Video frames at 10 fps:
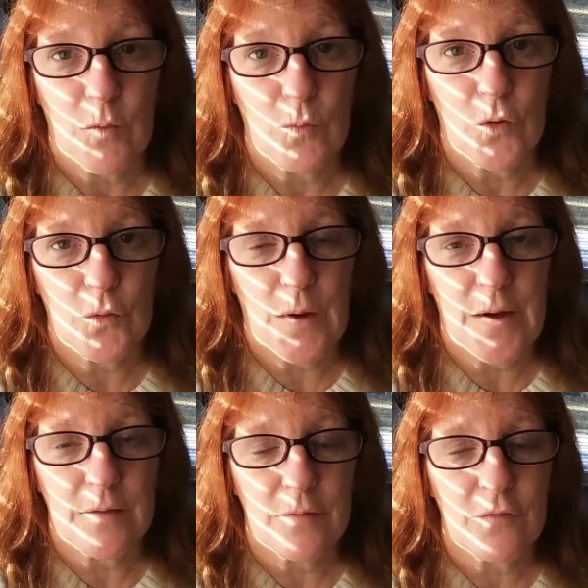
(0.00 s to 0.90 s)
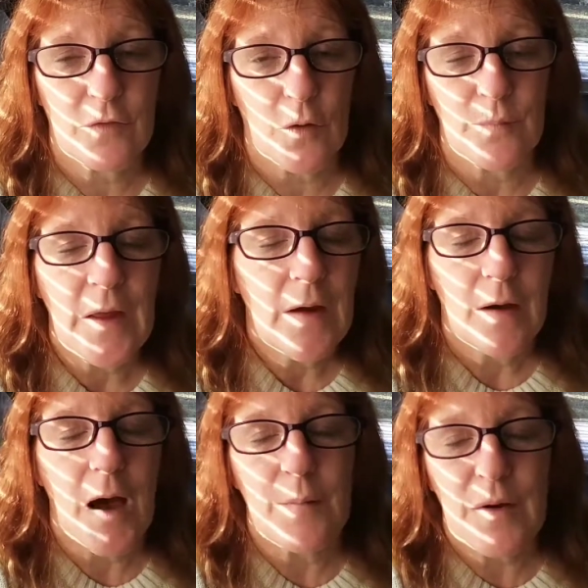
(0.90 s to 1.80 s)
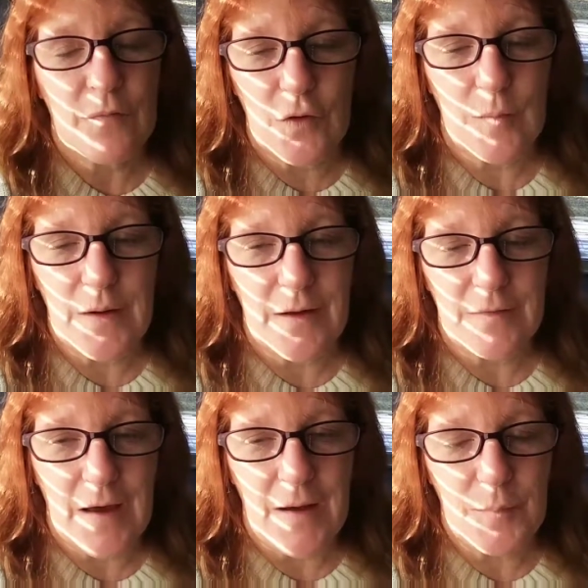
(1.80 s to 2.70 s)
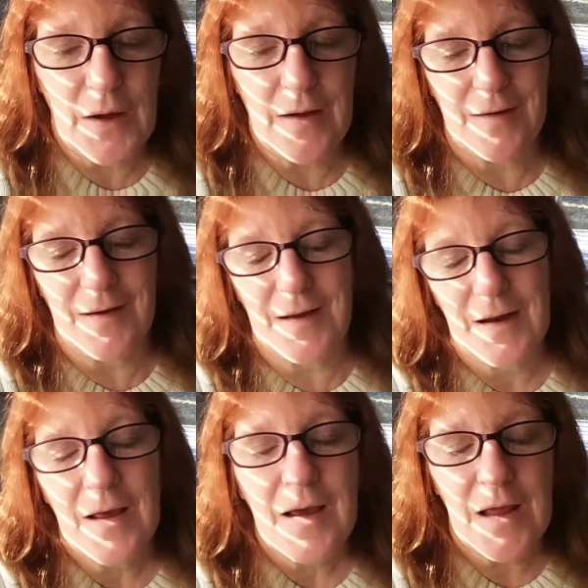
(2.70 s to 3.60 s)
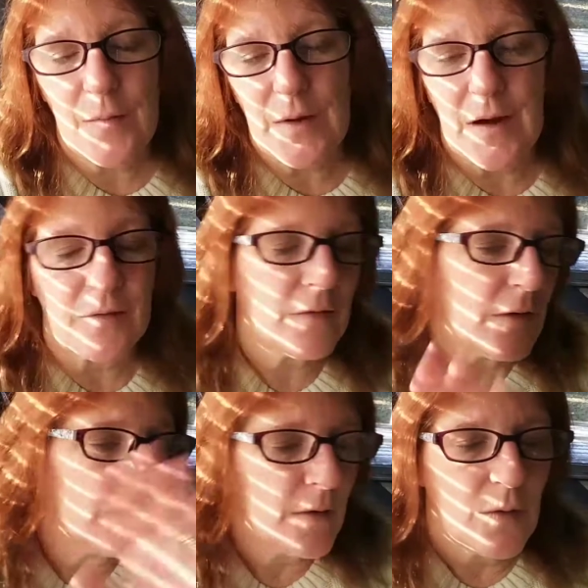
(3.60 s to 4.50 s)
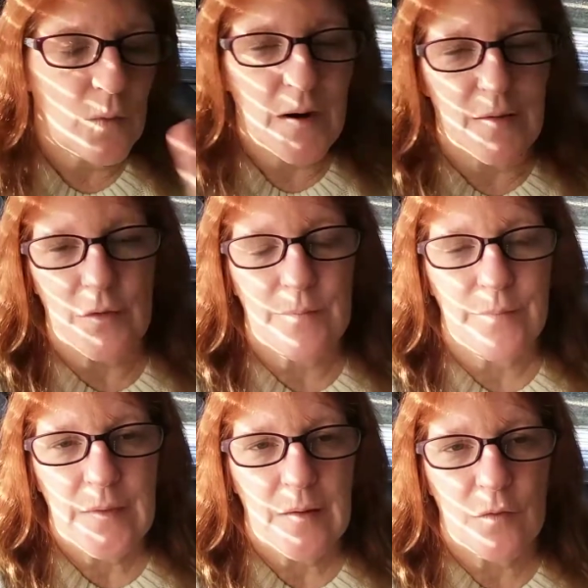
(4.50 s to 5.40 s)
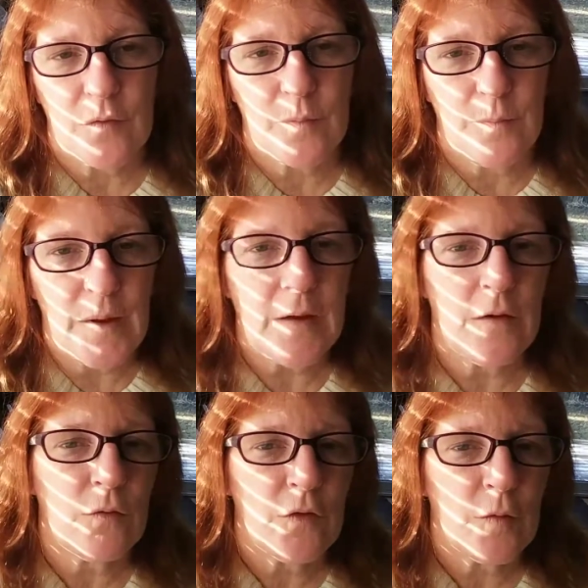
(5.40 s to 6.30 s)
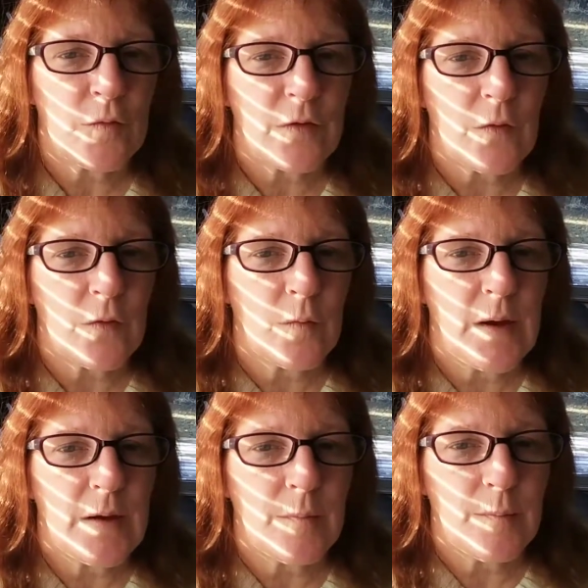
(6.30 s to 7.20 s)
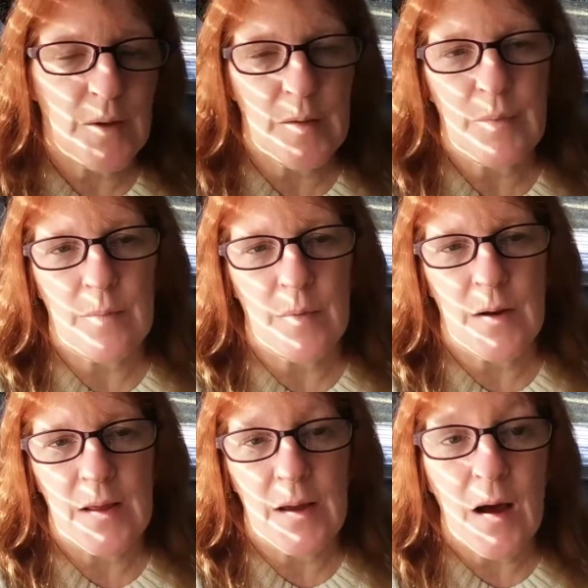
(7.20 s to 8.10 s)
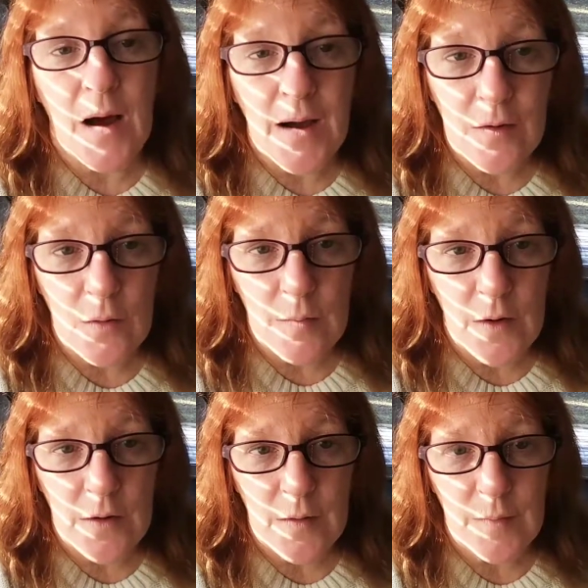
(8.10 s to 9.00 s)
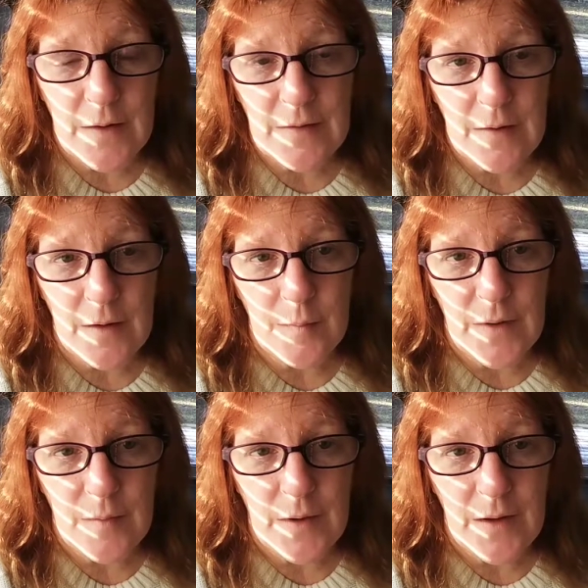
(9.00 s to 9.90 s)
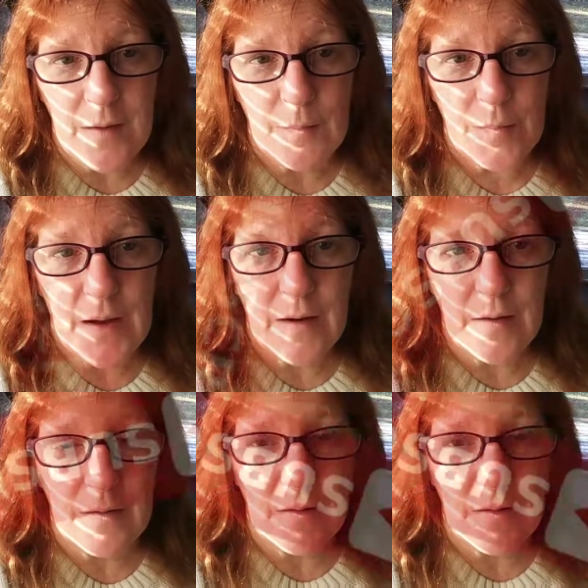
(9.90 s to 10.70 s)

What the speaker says: worldwide. So I'm never going to be like that. But anyway, guys, whatever. There's big YouTubers out there making big money. I know I'm not going to make that kind of big money, but